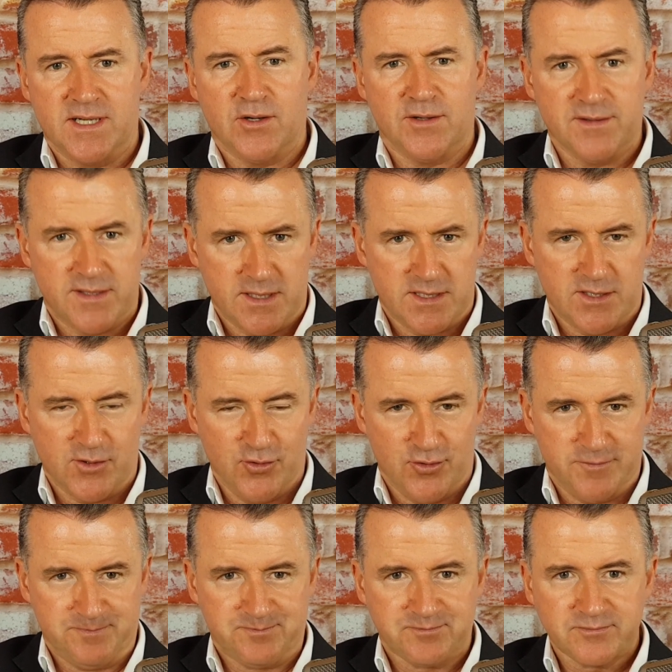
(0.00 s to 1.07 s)
on
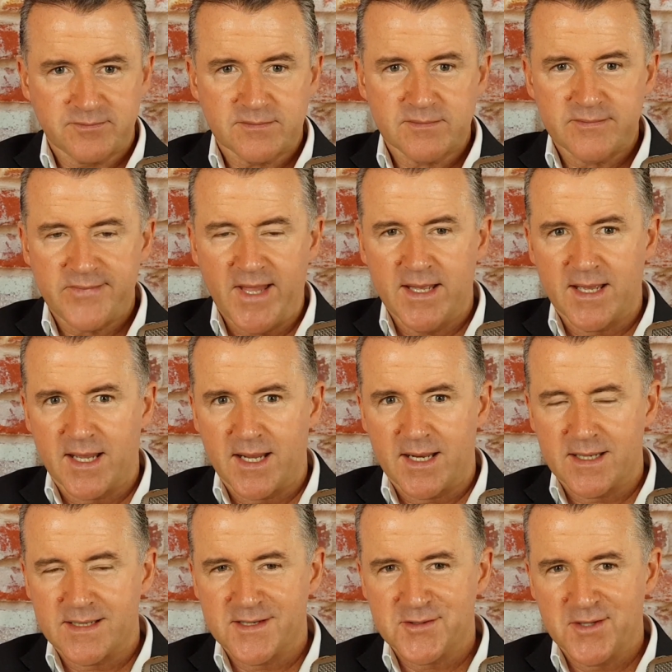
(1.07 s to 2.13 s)
Thistlegorm.
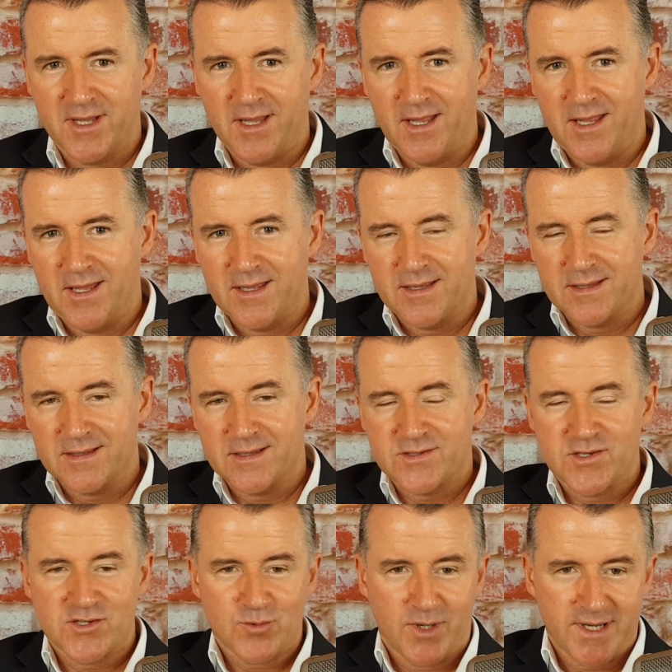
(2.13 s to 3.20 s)
And this
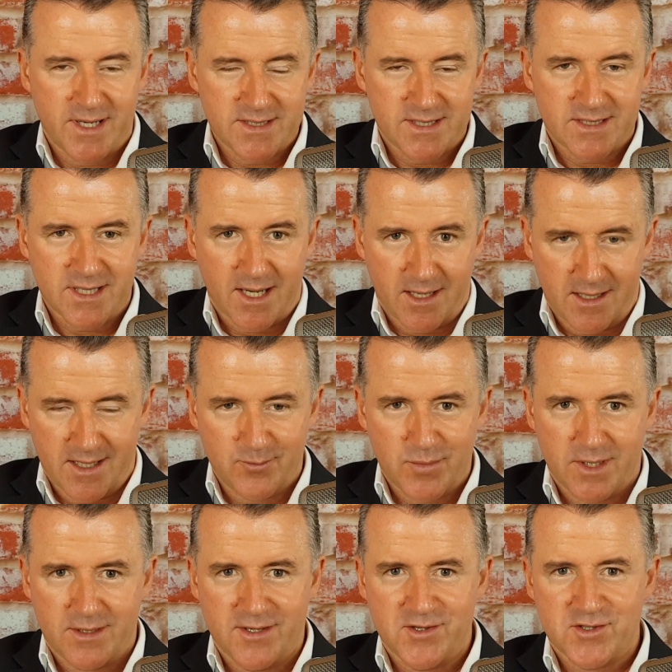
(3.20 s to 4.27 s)
is quite entertaining
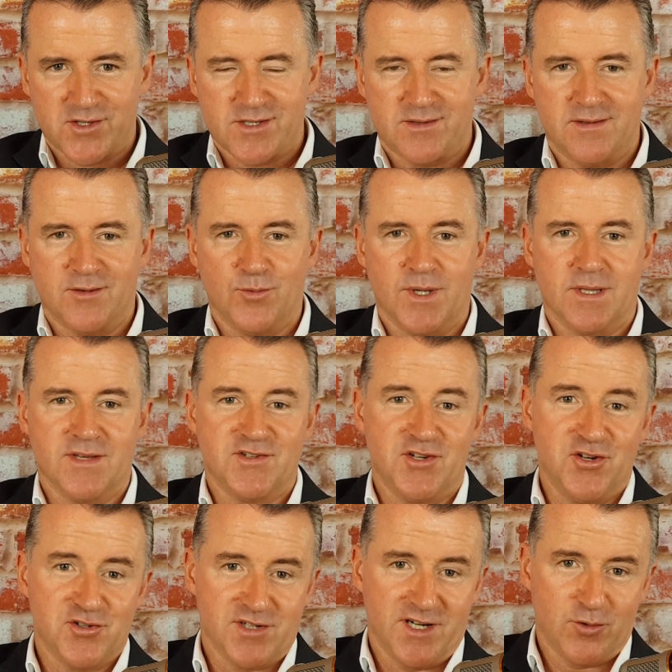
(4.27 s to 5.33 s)
because the weather's
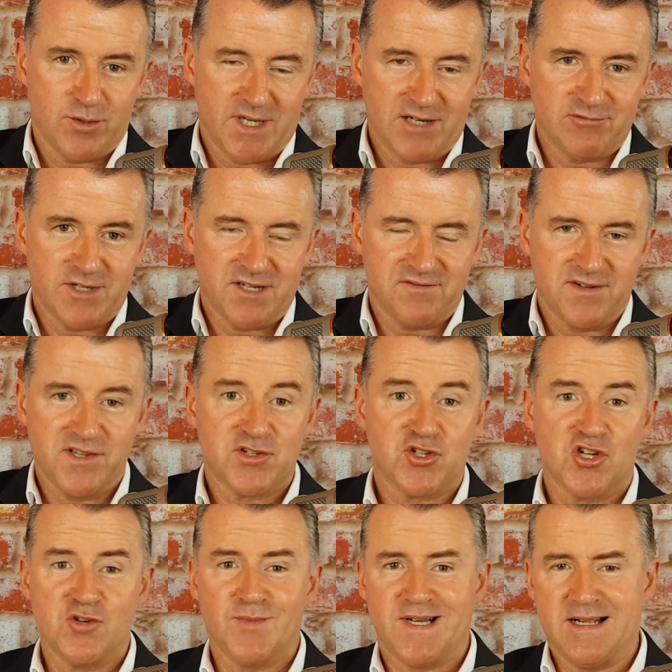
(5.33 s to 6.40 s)
usually quite rough. It's
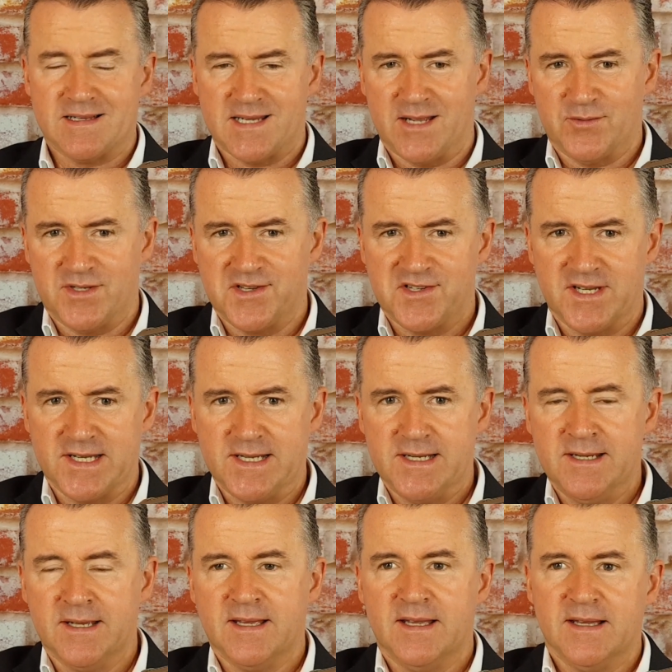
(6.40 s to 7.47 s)
2 miles out to
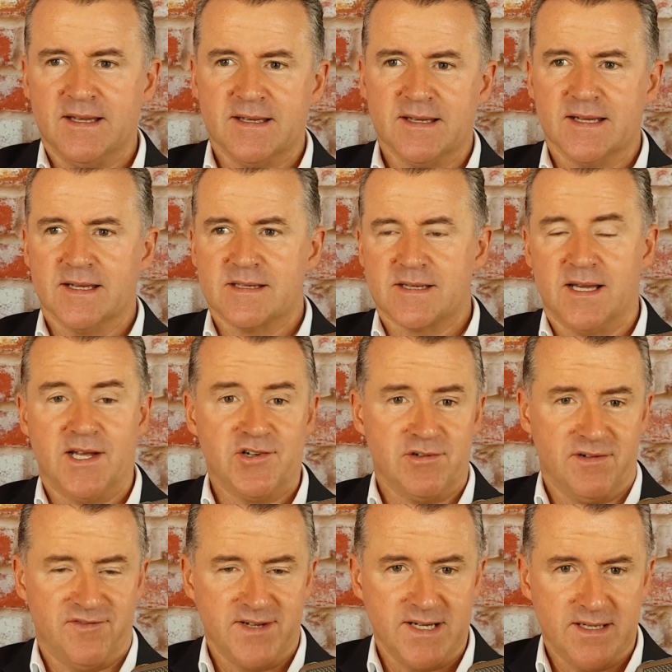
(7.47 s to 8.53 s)
sea. It's
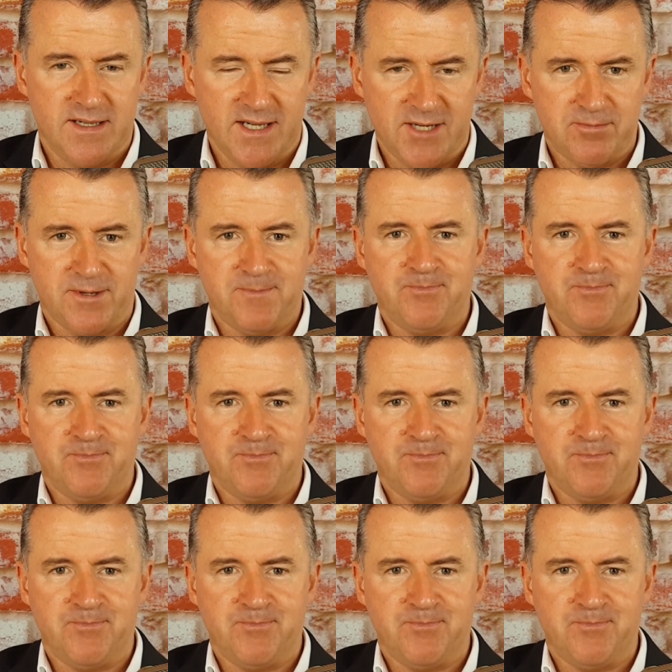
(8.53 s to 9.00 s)
100 feet deep.